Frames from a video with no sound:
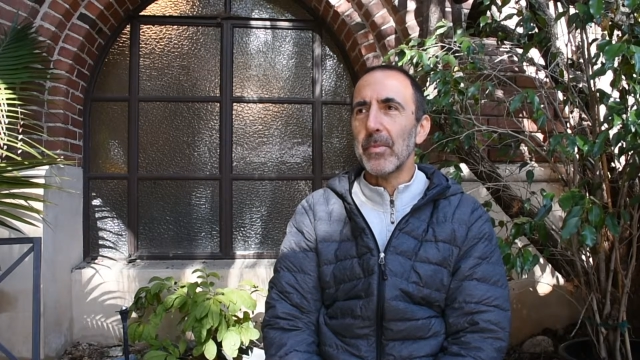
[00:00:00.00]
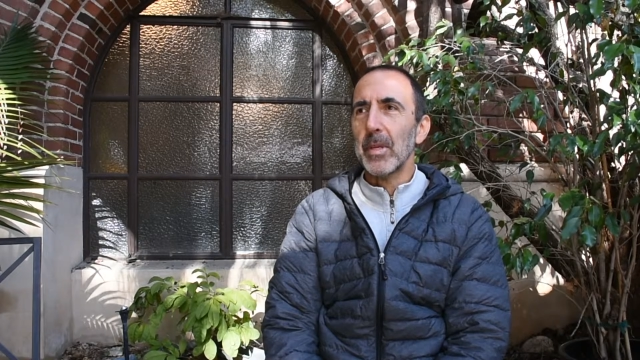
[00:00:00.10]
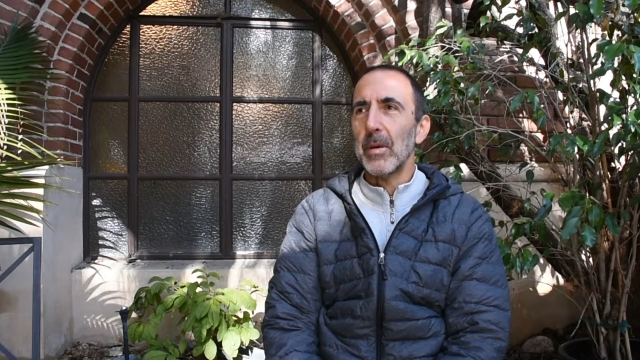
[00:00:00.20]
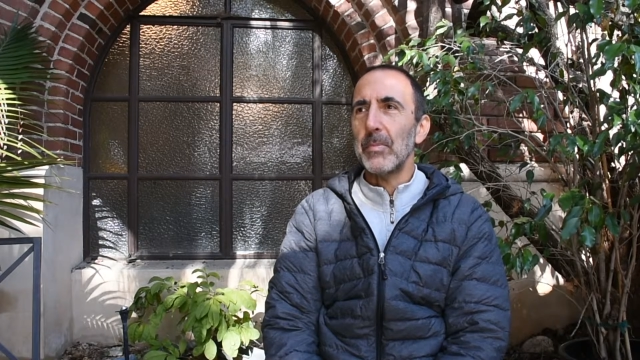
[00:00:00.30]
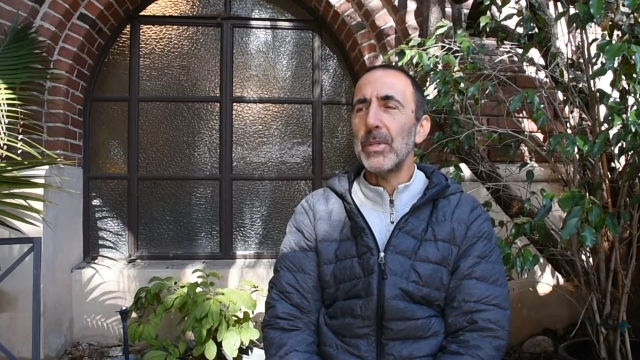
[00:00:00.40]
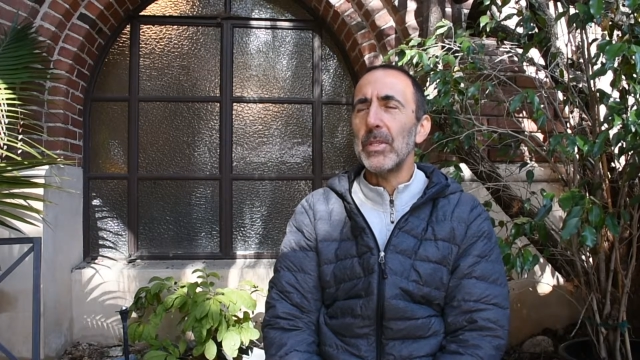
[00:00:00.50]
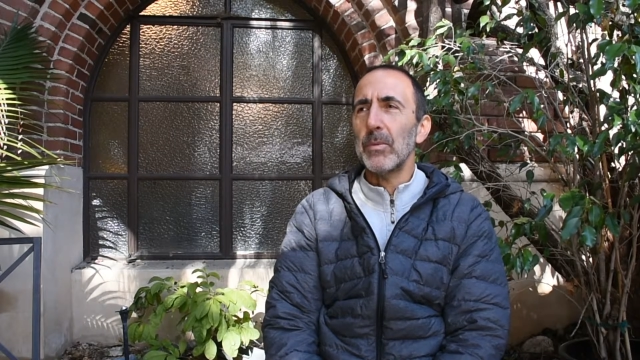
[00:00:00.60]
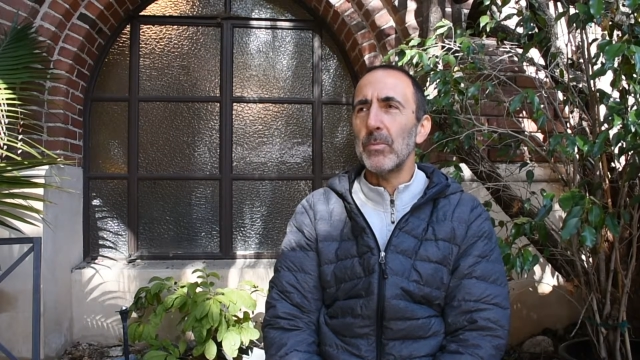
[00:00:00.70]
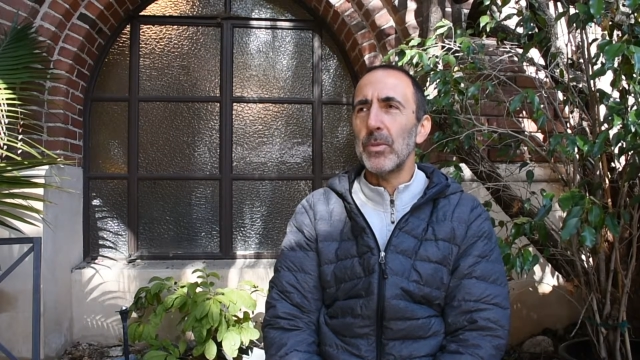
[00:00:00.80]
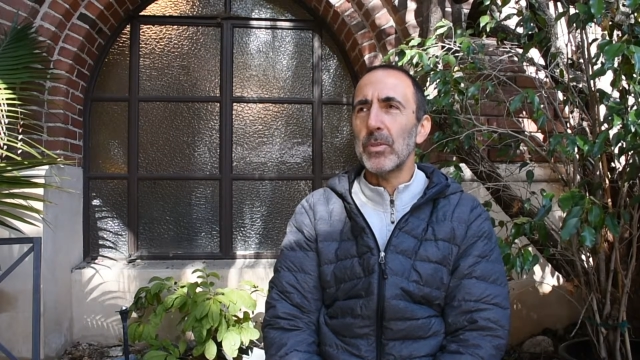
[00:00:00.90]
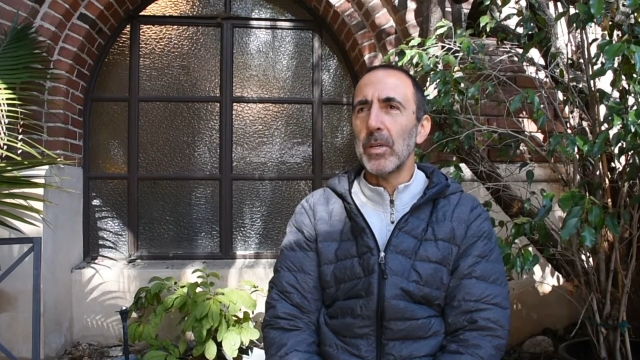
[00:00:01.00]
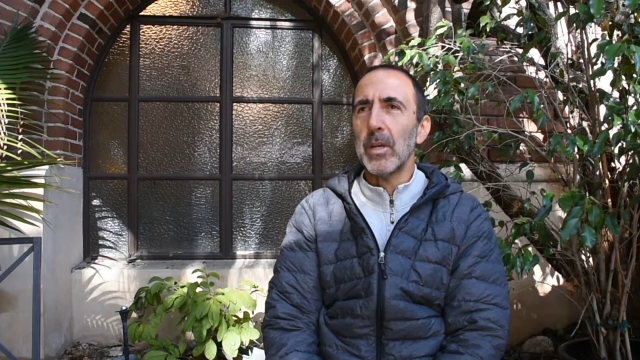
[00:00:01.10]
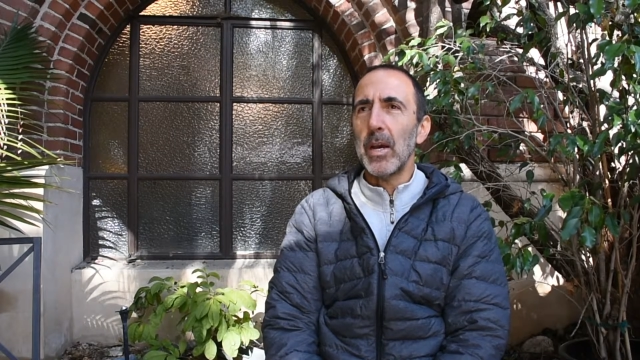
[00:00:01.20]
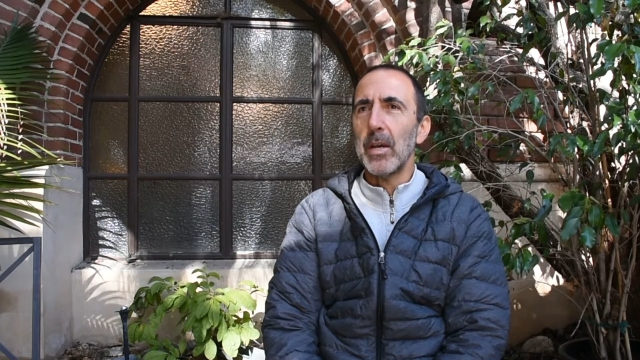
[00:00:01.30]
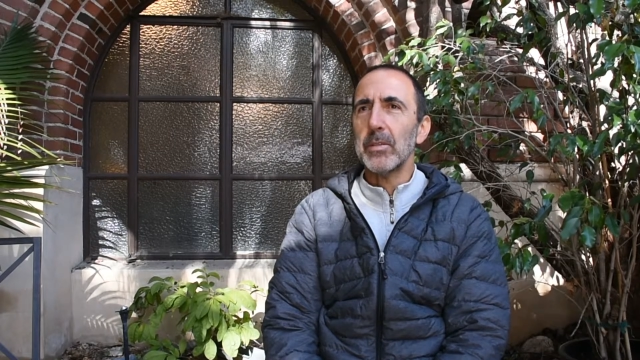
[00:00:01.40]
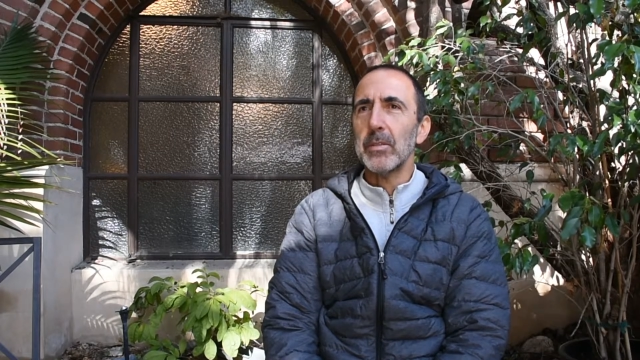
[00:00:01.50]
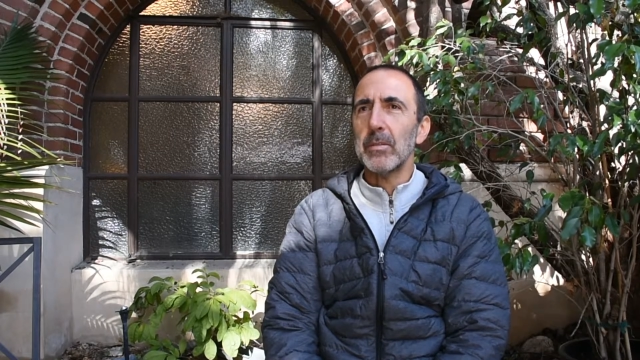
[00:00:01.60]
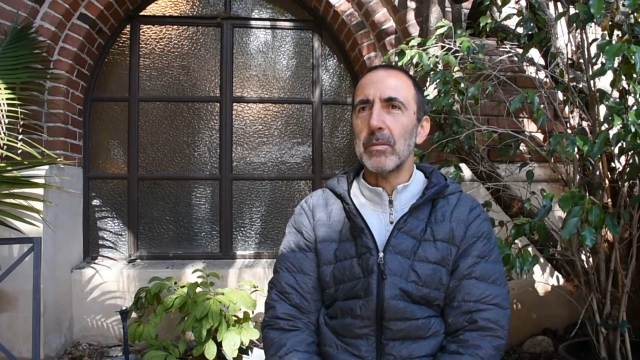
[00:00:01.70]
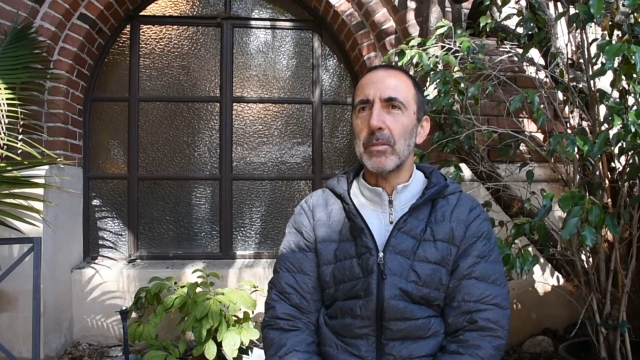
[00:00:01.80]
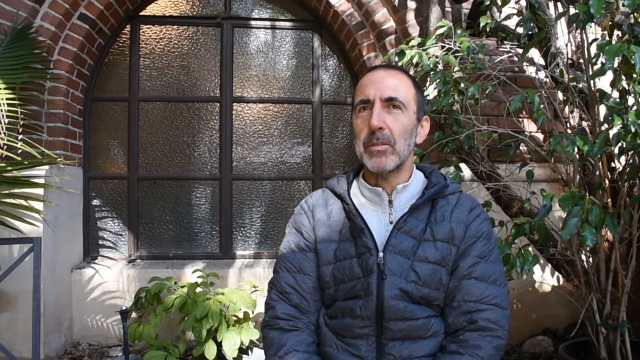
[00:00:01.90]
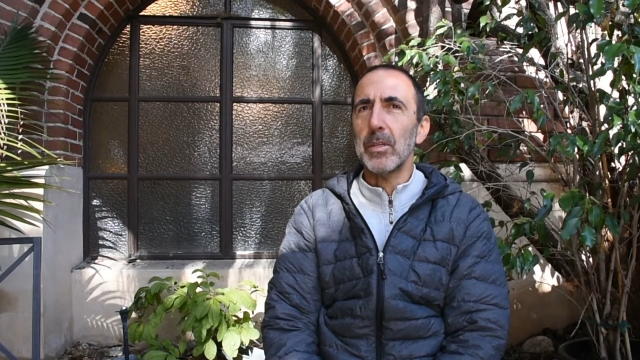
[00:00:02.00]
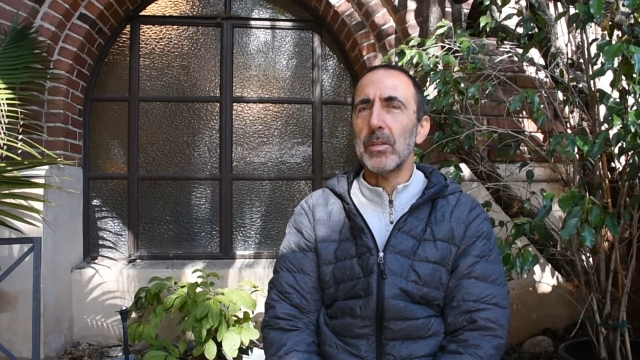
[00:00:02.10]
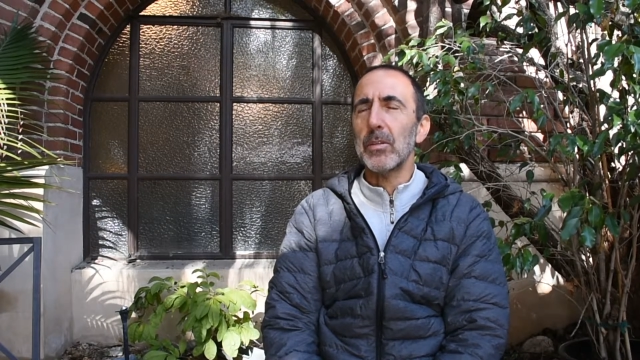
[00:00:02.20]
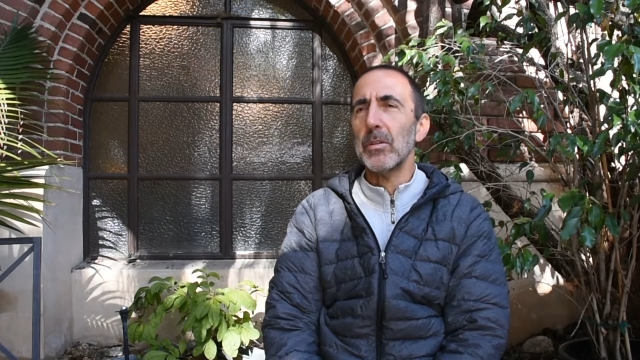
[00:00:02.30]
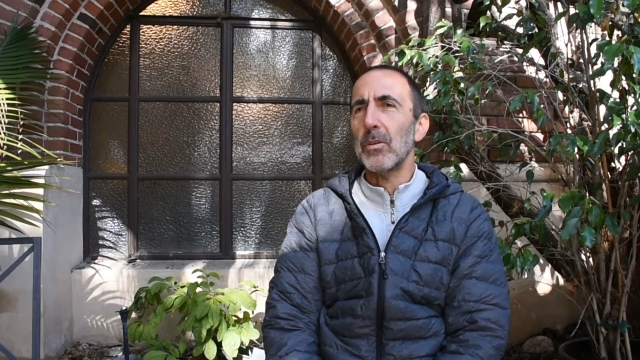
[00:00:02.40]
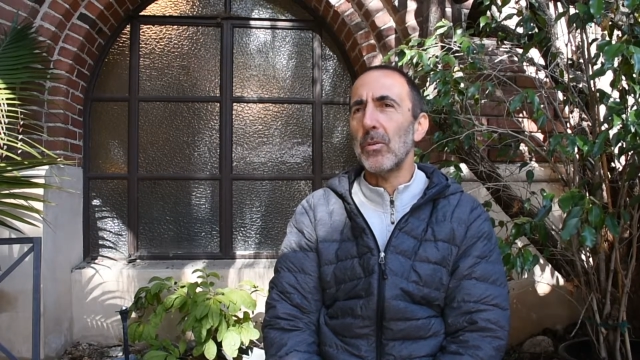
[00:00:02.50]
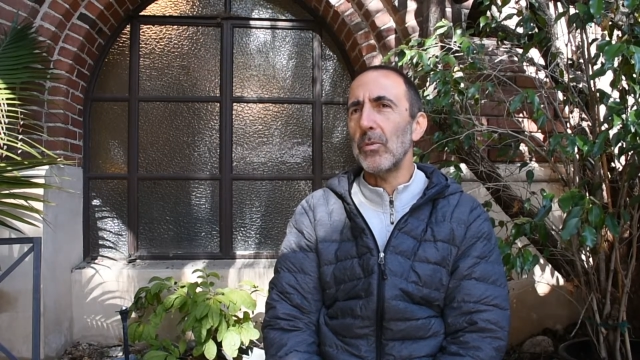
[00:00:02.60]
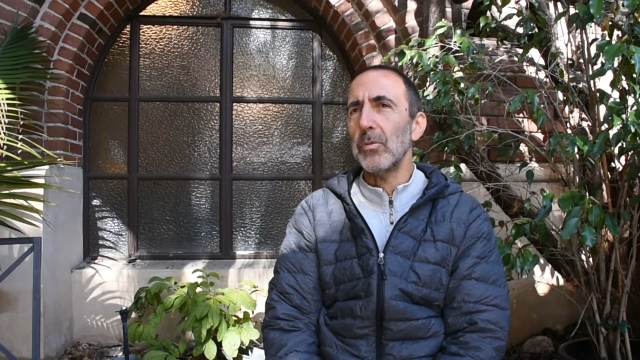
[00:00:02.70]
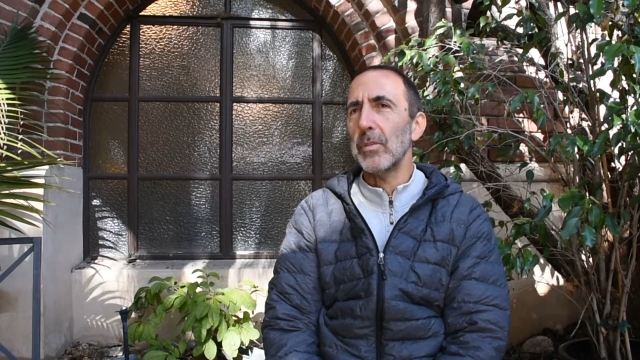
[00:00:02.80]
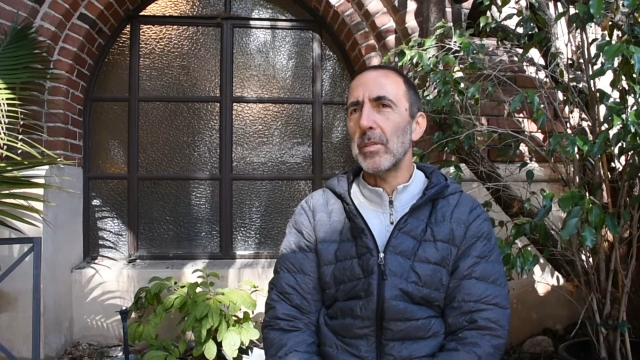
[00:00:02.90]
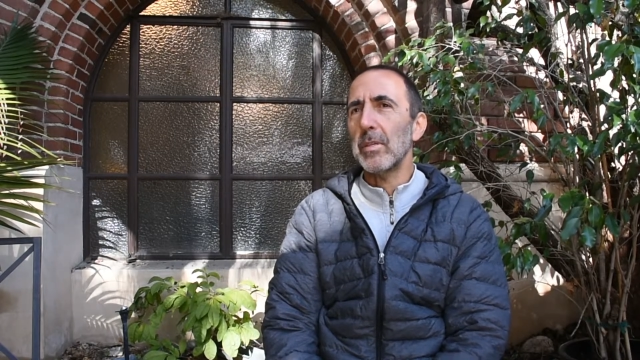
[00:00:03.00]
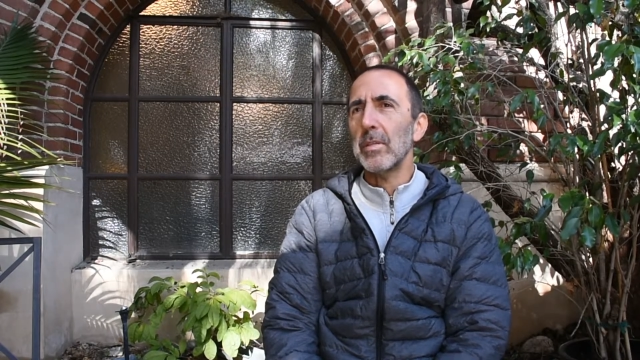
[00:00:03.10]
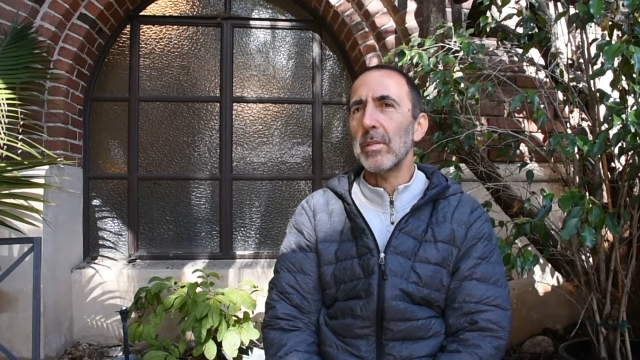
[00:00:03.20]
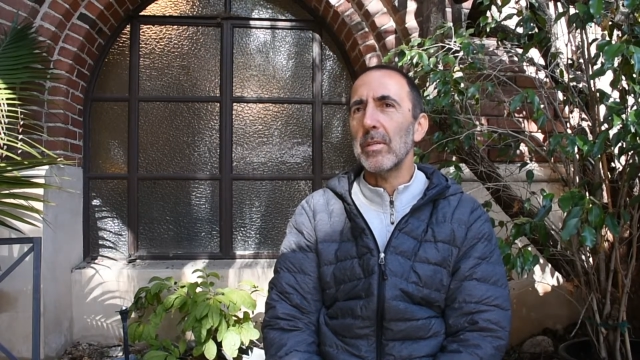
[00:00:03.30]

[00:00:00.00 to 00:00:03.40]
appreciate music as, is it called, the